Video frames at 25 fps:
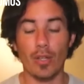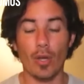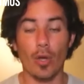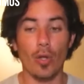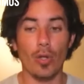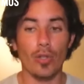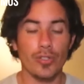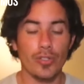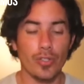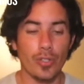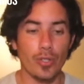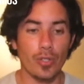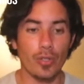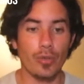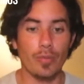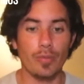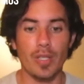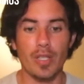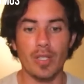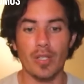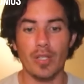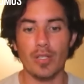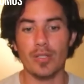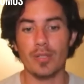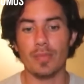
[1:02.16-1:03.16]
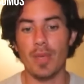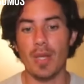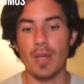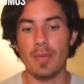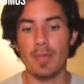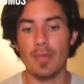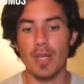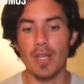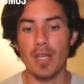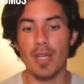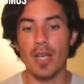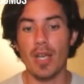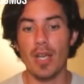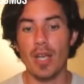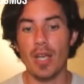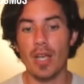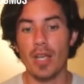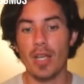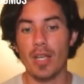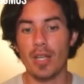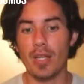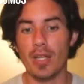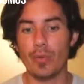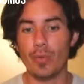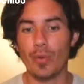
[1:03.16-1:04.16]
also because maybe
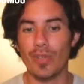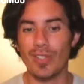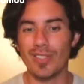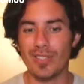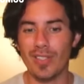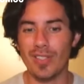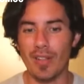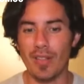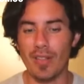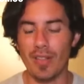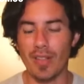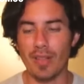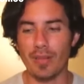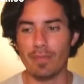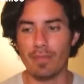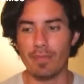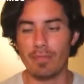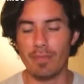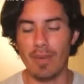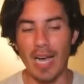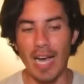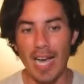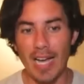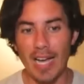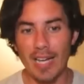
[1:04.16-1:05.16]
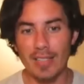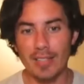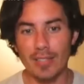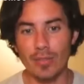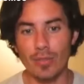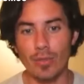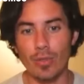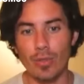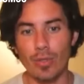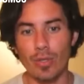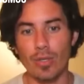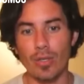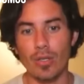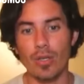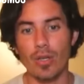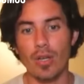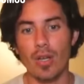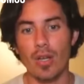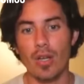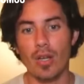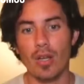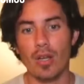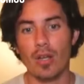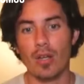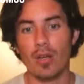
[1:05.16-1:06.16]
it was something bad
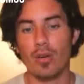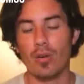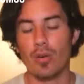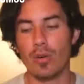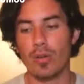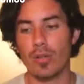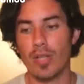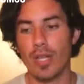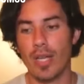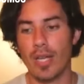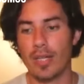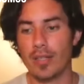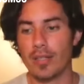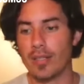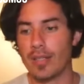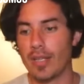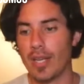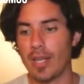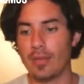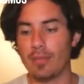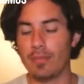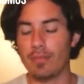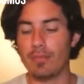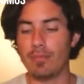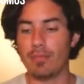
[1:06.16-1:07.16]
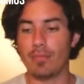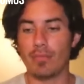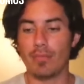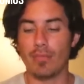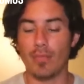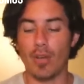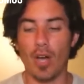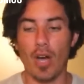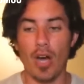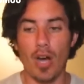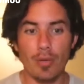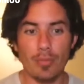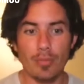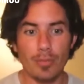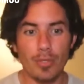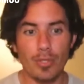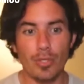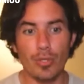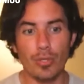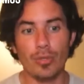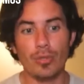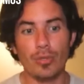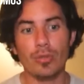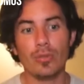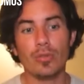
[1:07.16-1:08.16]
or that can harm
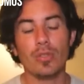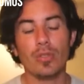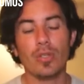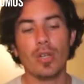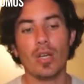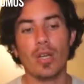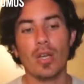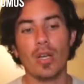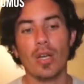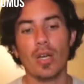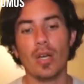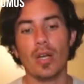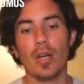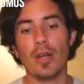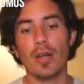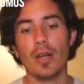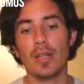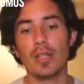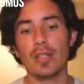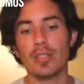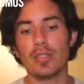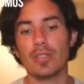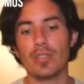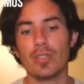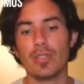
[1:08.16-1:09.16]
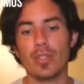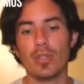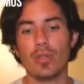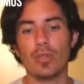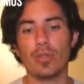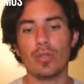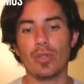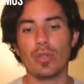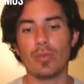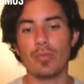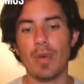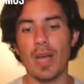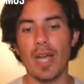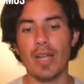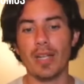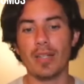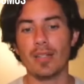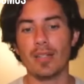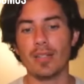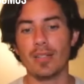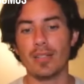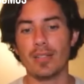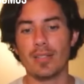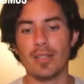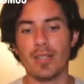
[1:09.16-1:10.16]
you. So your
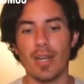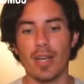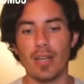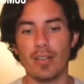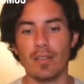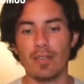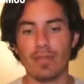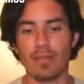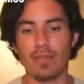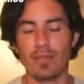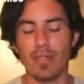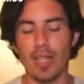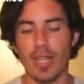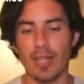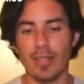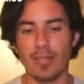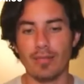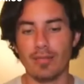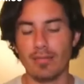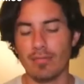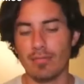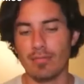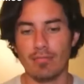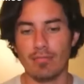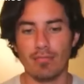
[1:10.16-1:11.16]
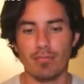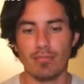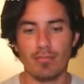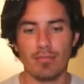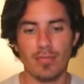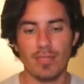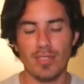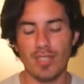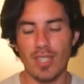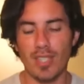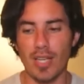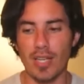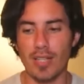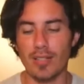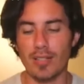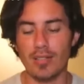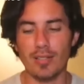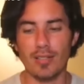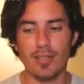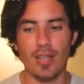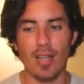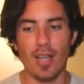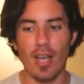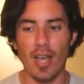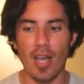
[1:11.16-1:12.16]
mind is kind of like
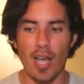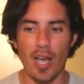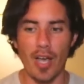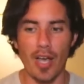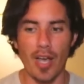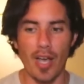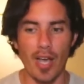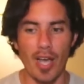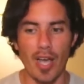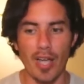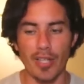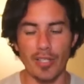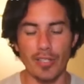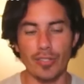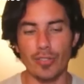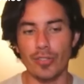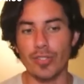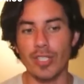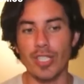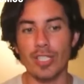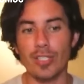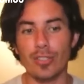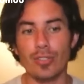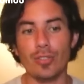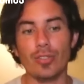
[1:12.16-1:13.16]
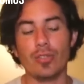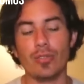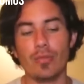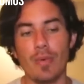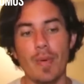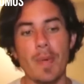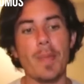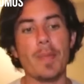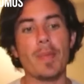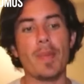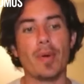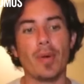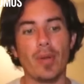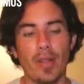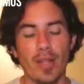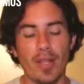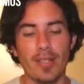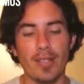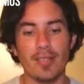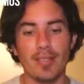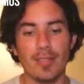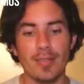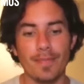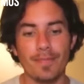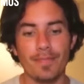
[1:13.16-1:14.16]
says, I don't need to remember
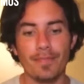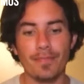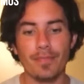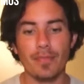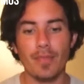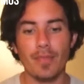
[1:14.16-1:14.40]
this.